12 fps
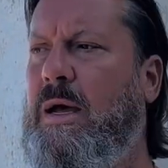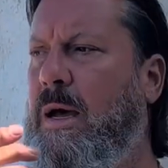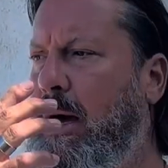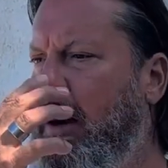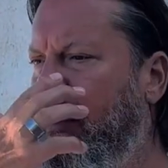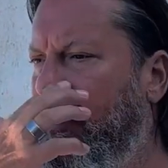
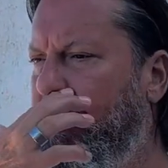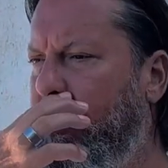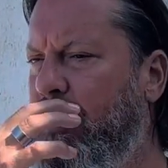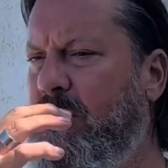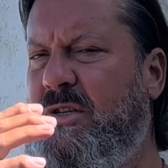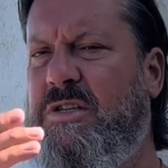Um,
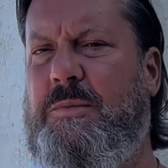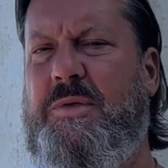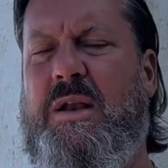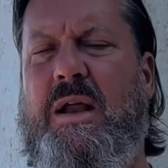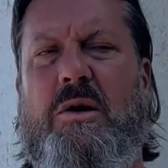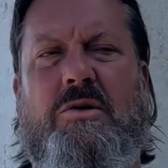there was
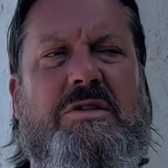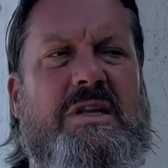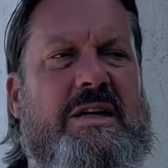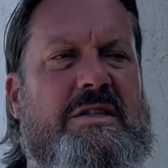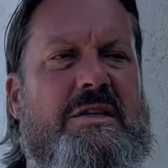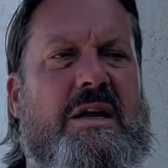something else
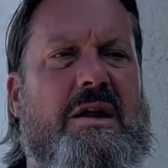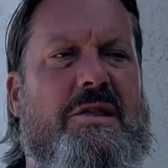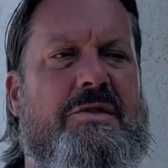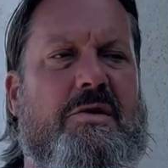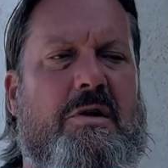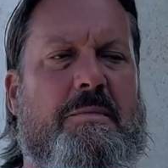last night I
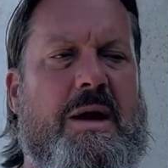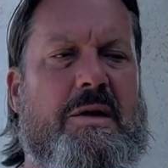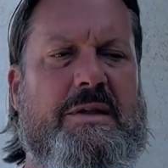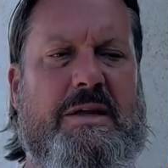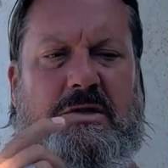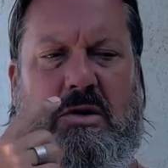thought
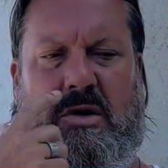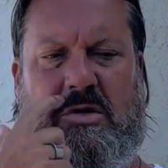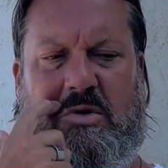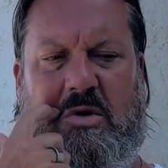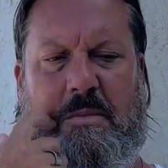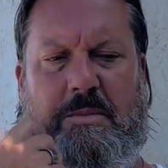about that's
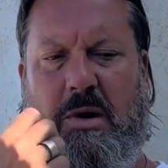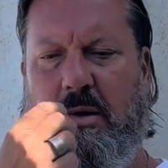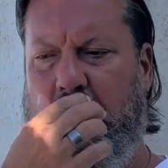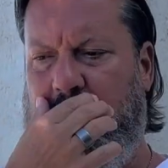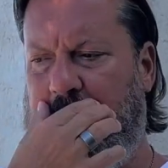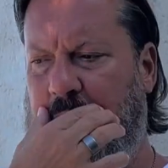also a
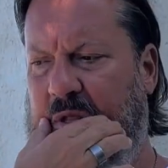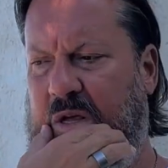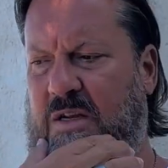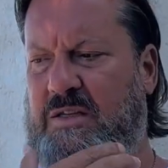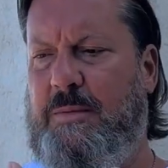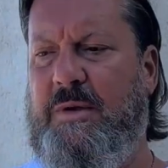bonus with
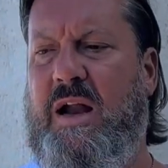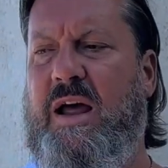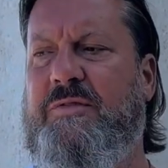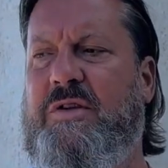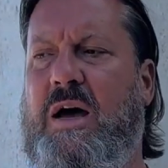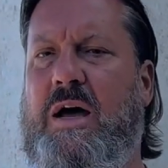us. I mean, I
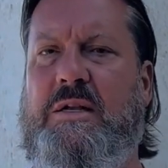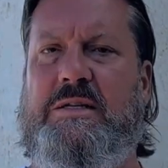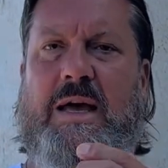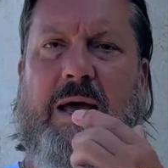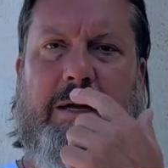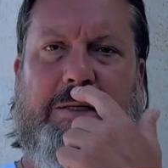have
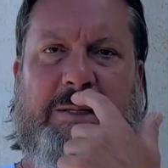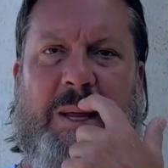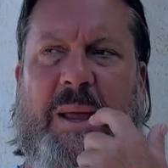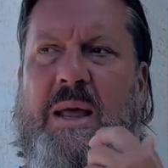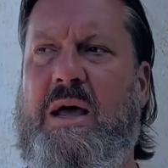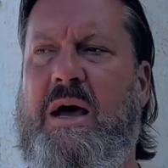contacts.
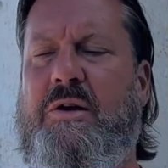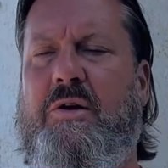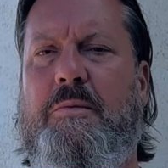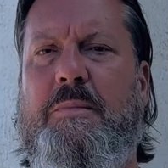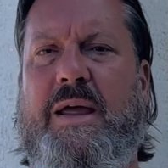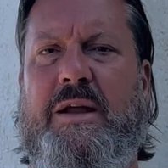I know
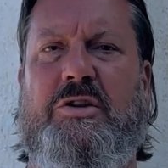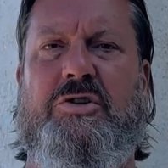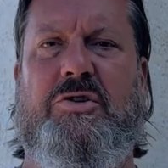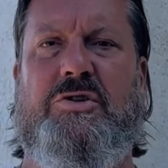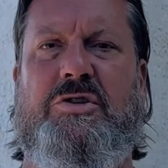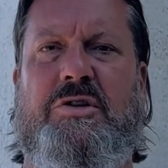the
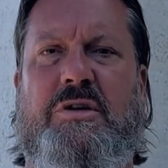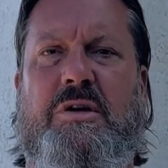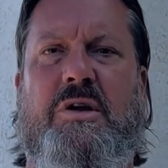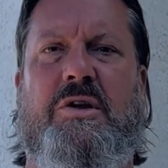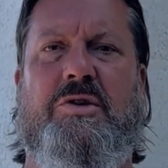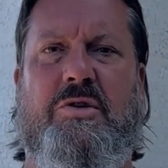managers.
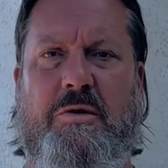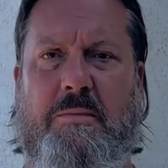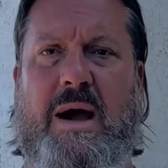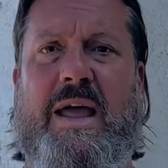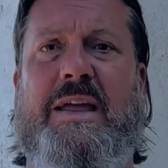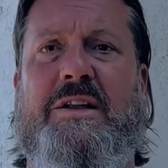You're to
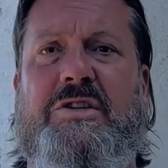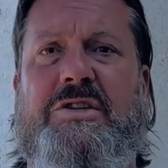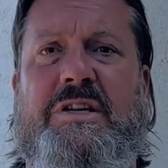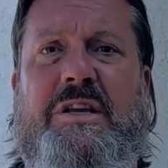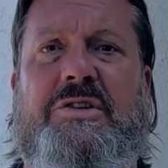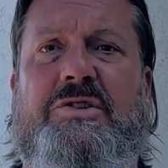my
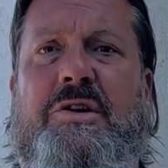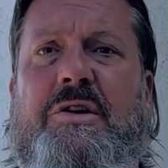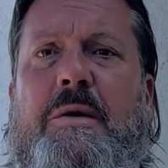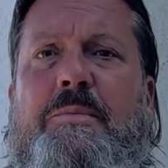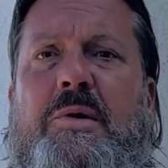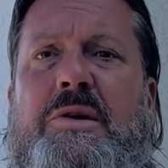agency, so you're
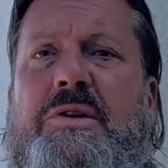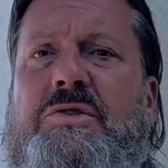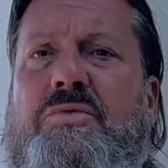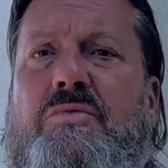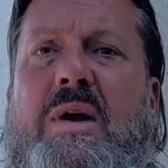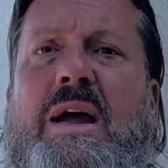not booking
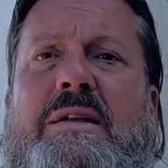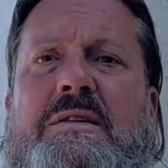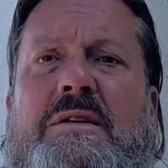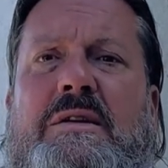direct.